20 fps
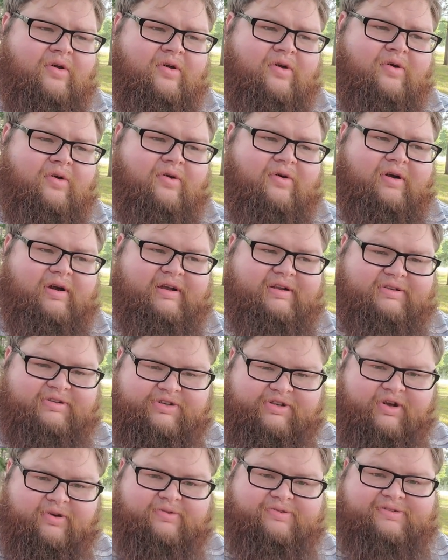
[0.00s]
Or it
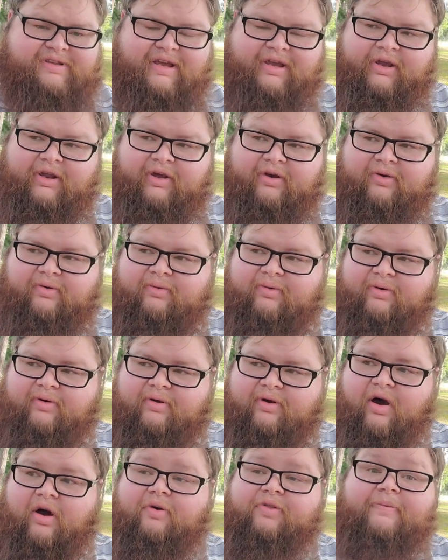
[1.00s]
shows that, you know,
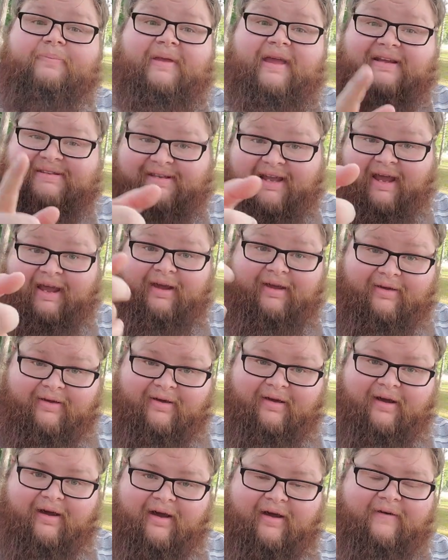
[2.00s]
oh, the PSA
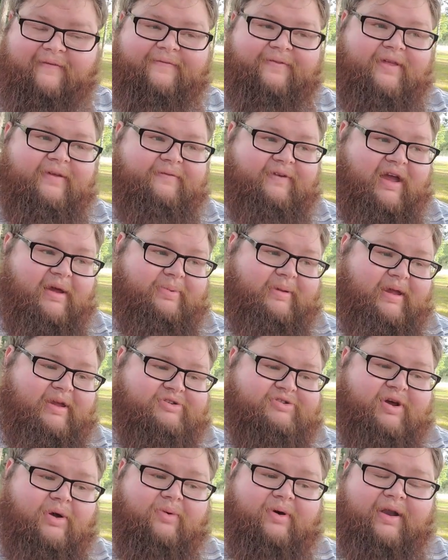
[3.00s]
of the VIP.
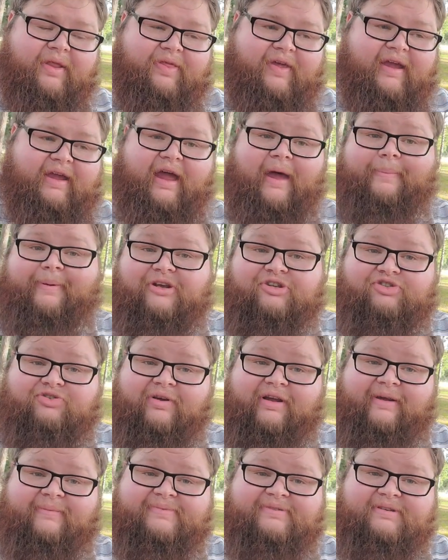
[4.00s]
So I want to thank Epic
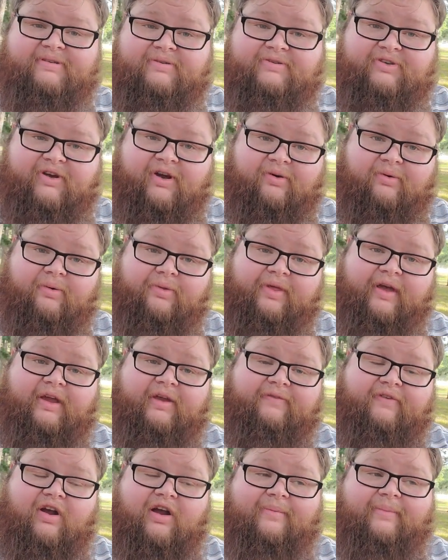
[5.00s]
Streams. So thank
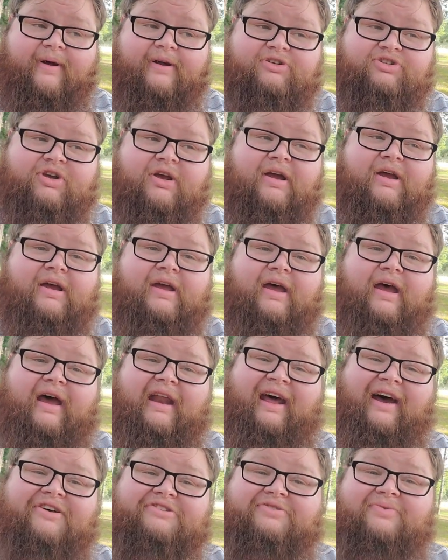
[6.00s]
you very much. And
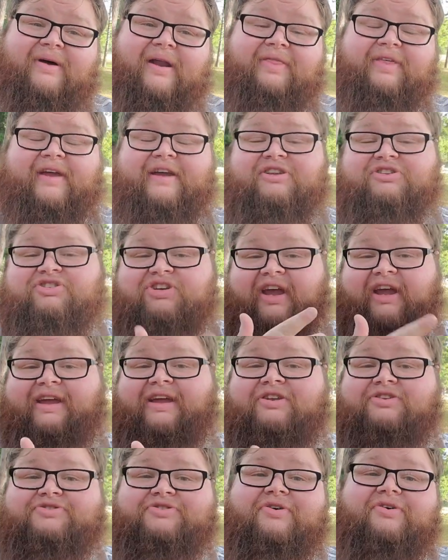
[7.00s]
I also want to thank Jake
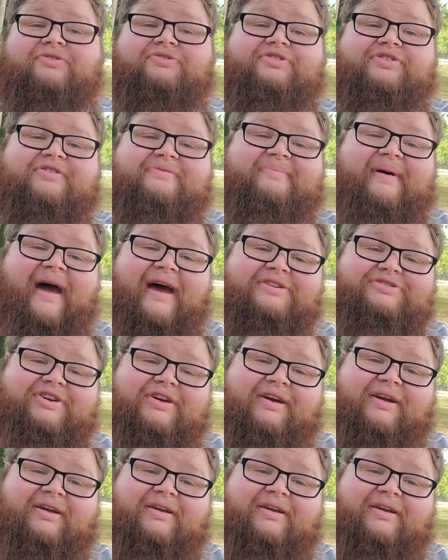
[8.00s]
and Joel Do Magic